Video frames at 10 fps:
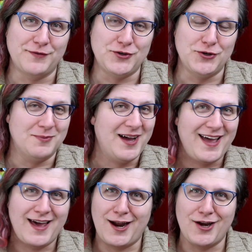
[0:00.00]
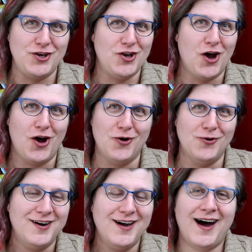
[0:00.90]
of Doom. And I
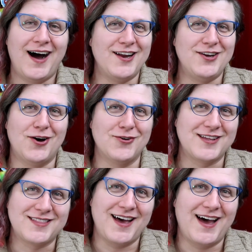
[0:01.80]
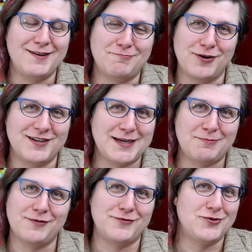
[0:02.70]
know, I know that that putting
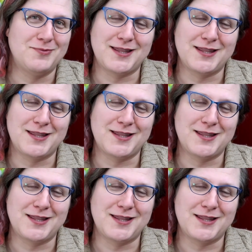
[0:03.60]
Temple of Doom